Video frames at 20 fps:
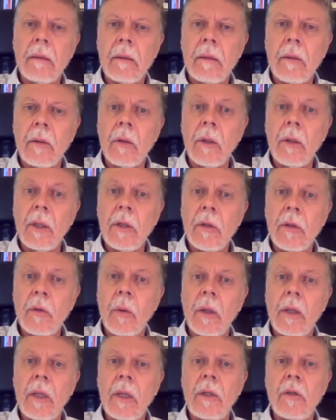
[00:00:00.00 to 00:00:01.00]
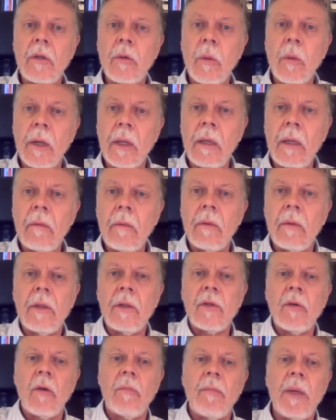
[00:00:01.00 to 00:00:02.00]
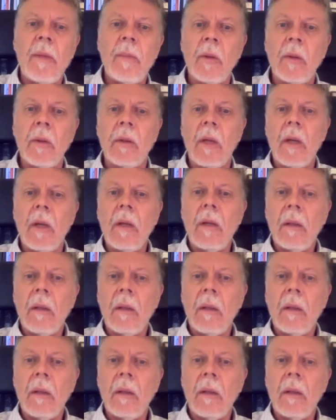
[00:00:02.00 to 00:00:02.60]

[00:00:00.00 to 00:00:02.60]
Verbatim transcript: early 2020, where you saw people